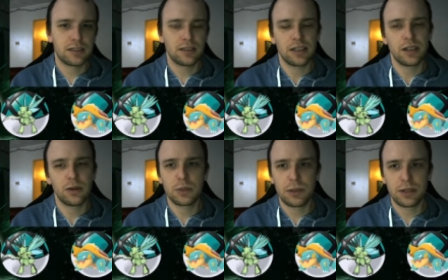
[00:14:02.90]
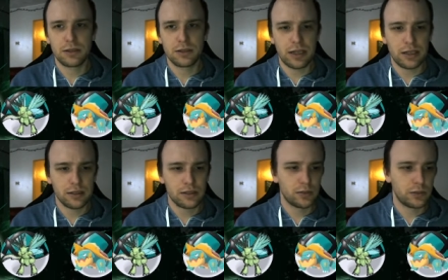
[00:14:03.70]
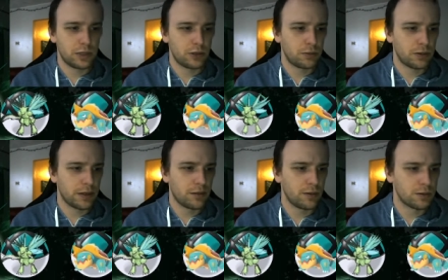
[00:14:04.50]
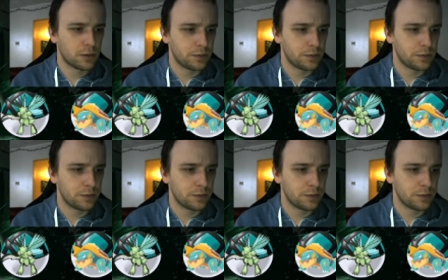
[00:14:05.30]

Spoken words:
I always pick grass when I do playthroughs.